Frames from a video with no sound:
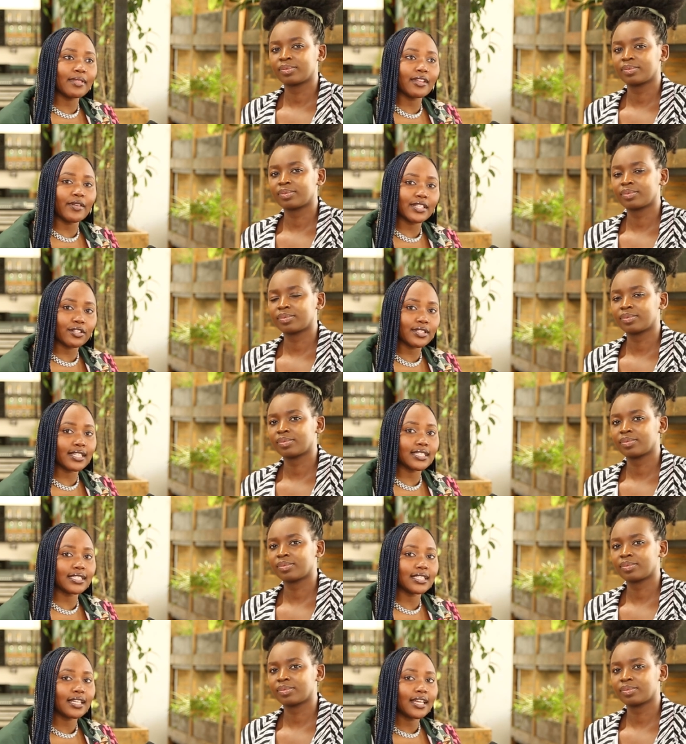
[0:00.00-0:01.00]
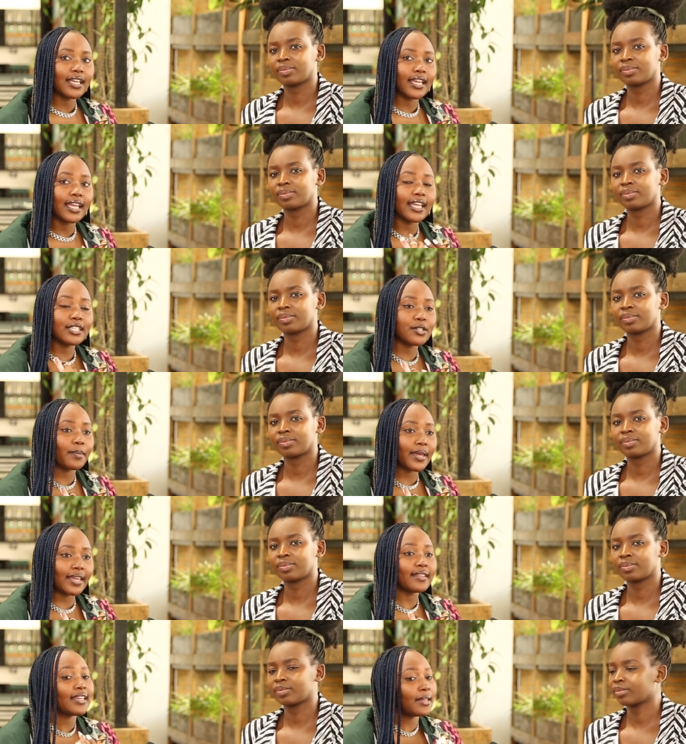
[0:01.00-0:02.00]
Speaker 1: and their resources into
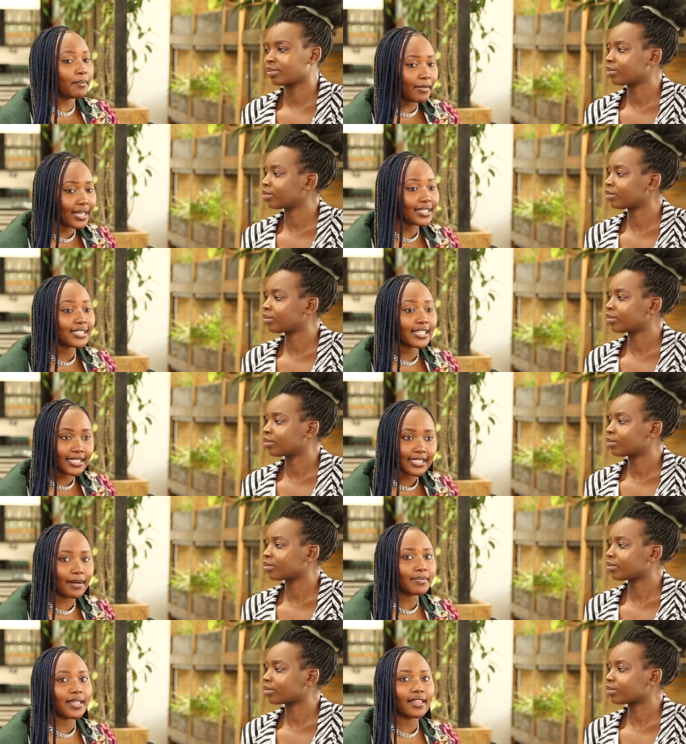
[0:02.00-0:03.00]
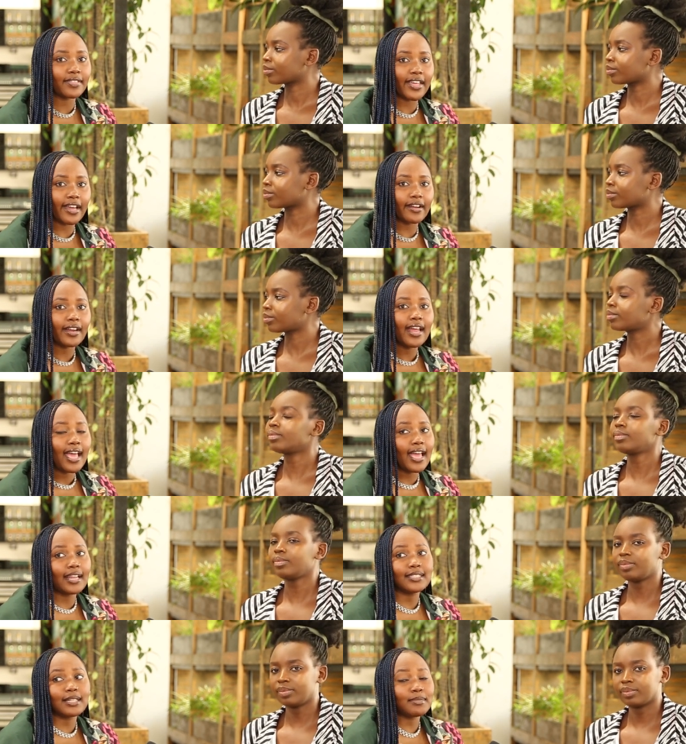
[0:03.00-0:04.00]
me, it means there's something there.
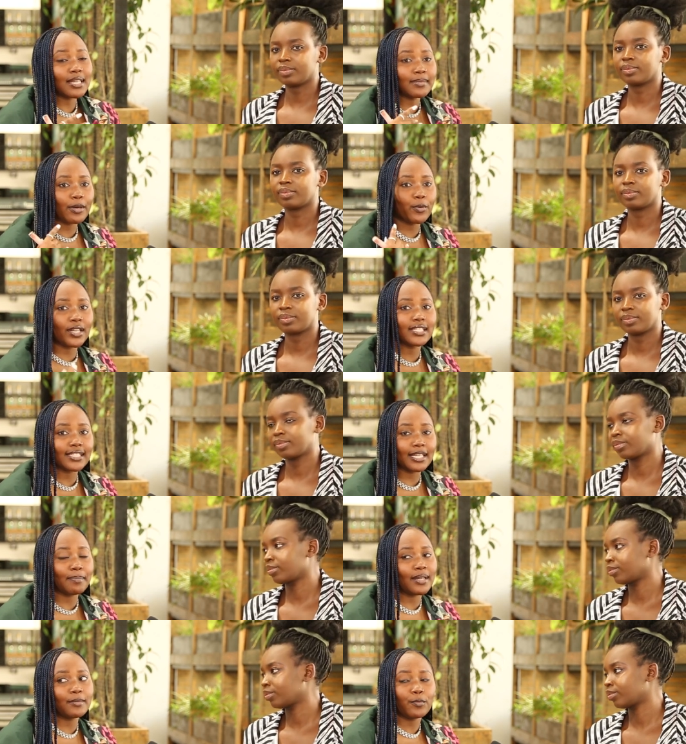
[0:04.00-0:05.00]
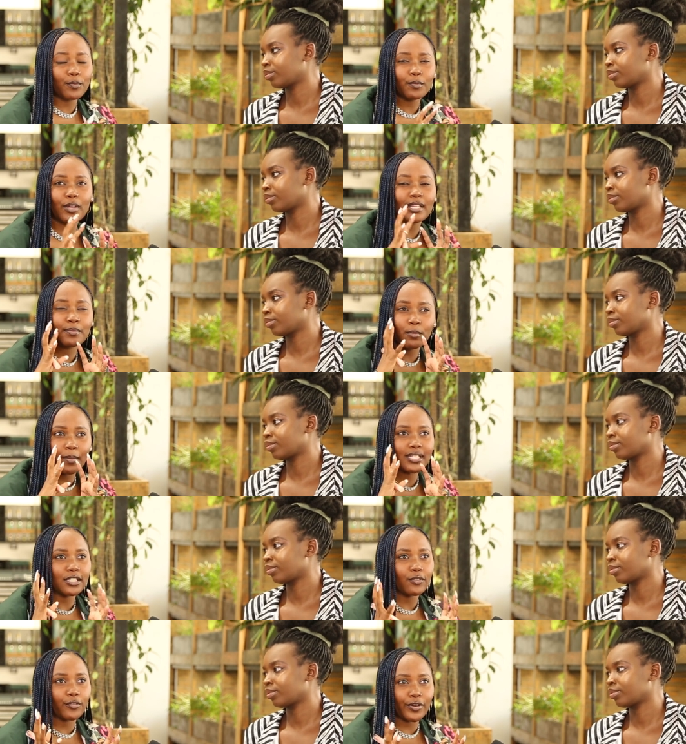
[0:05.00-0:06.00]
And sometimes I wouldn't see it, but it,
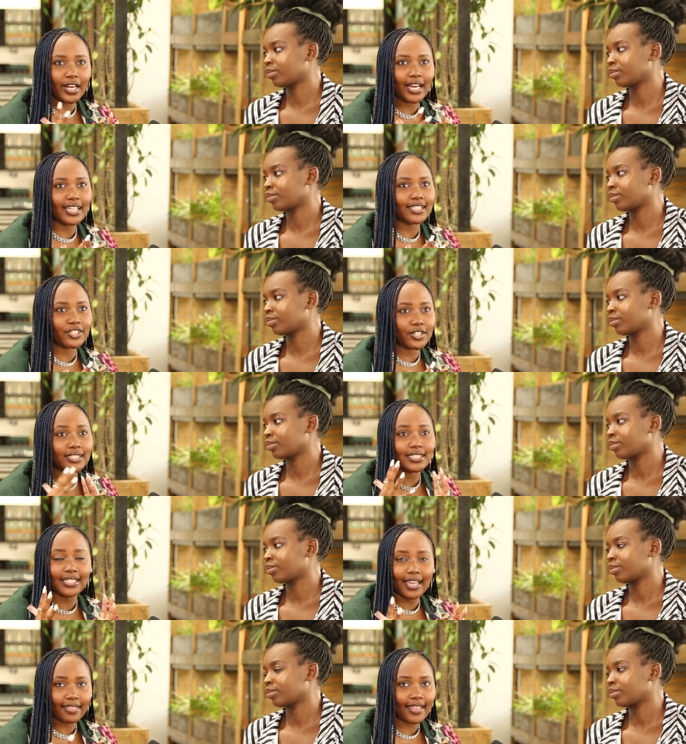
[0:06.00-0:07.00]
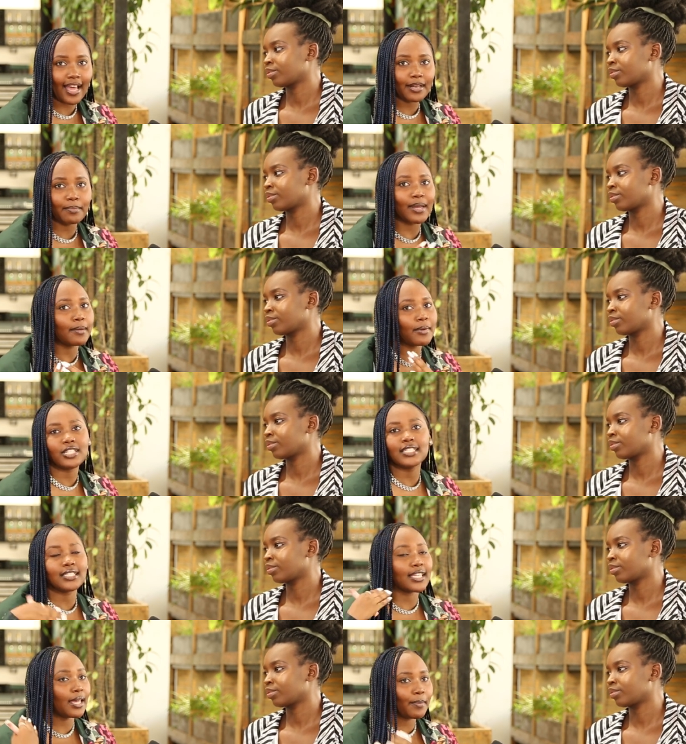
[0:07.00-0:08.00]
moments of realizations like that made me
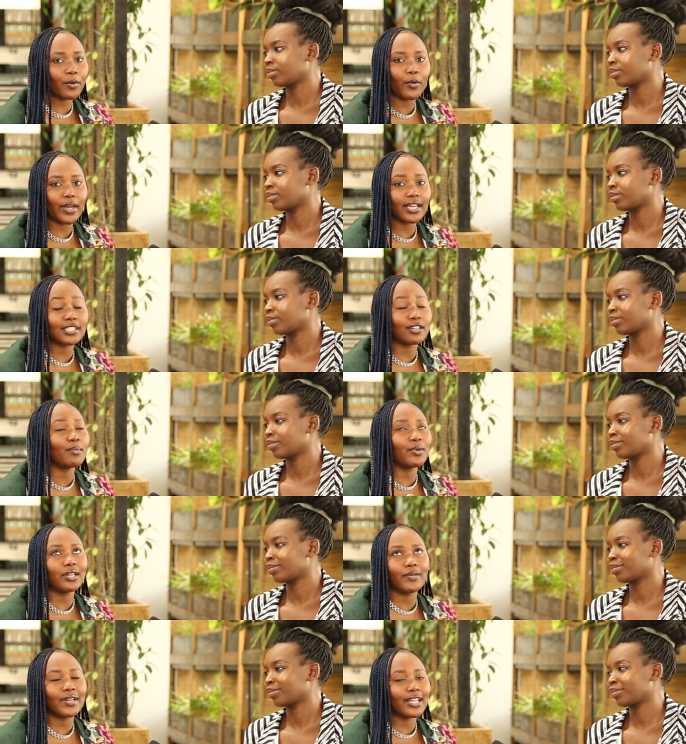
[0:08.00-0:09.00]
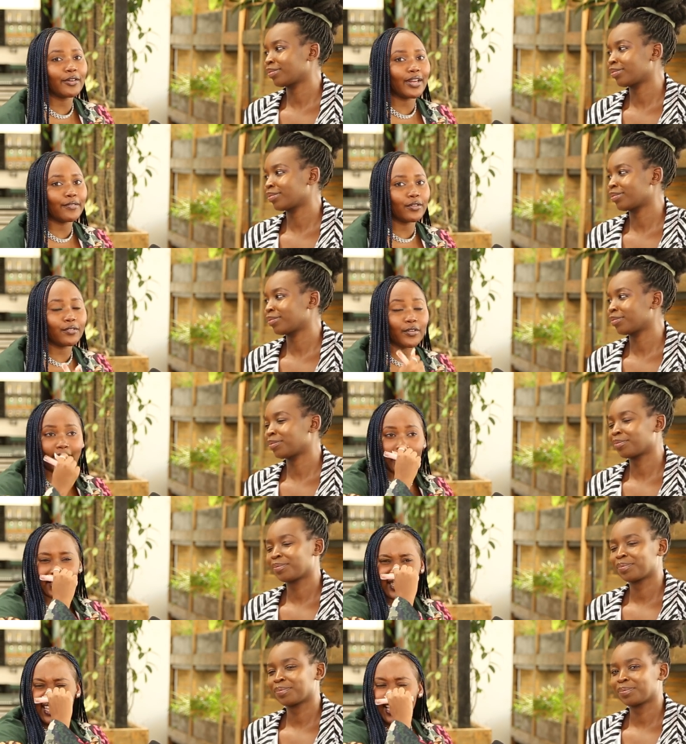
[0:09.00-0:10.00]
just keep going. So I'm really, really grateful for
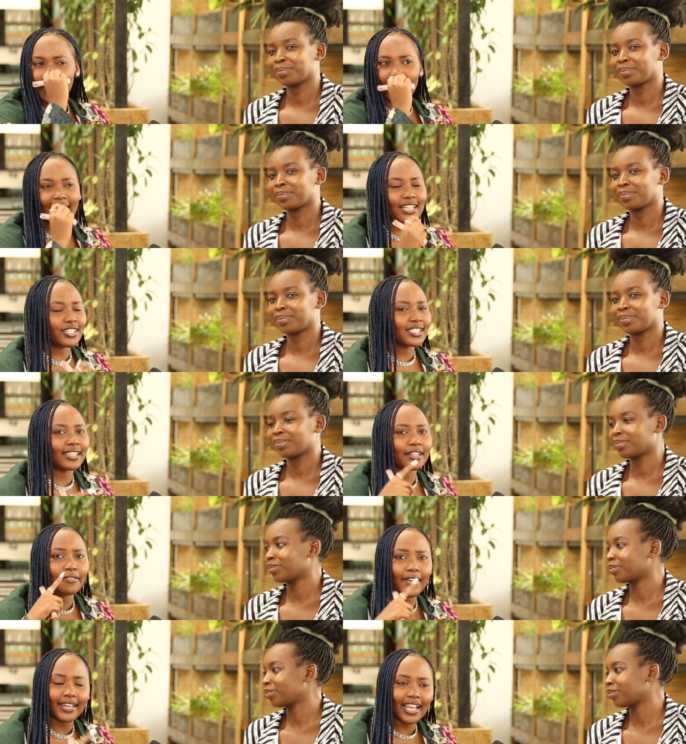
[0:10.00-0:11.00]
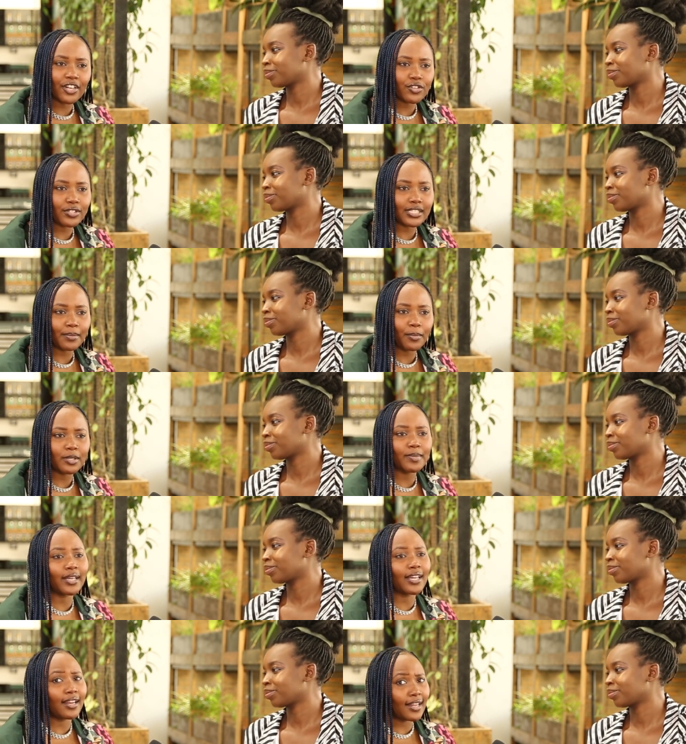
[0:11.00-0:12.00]
that. And just like the financial
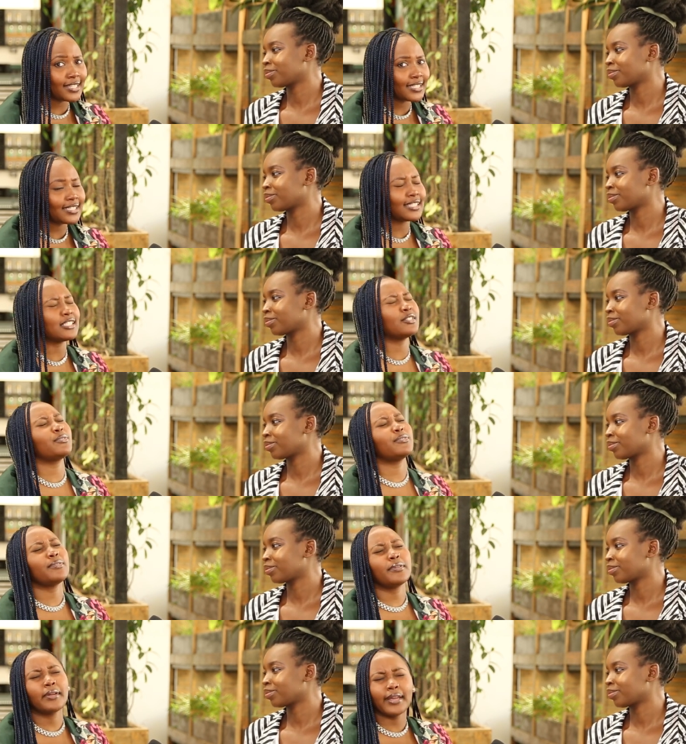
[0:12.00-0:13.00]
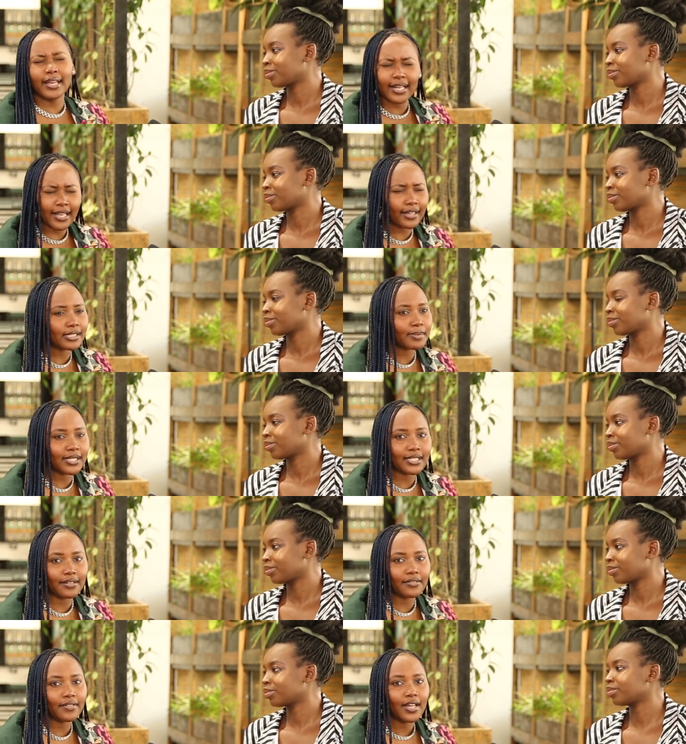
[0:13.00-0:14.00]
support, being an artist is really
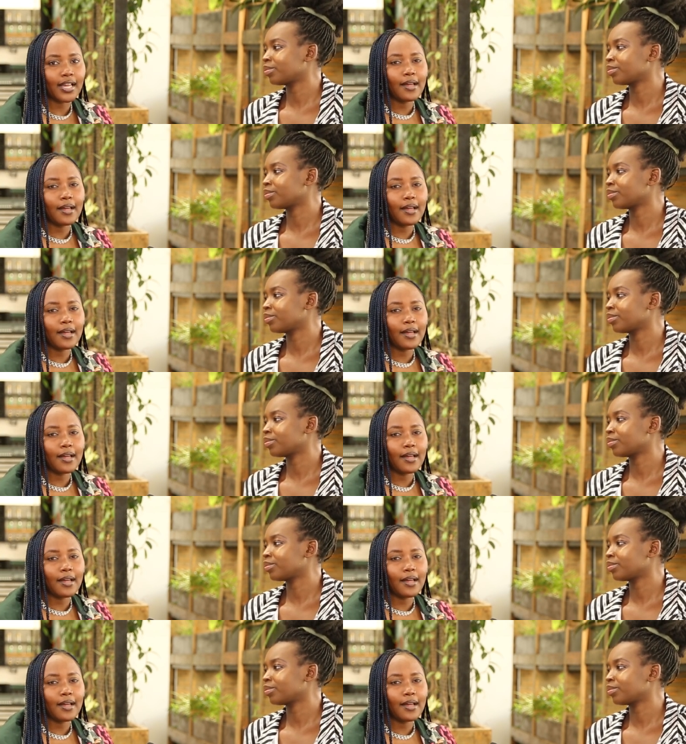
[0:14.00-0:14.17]
expensive,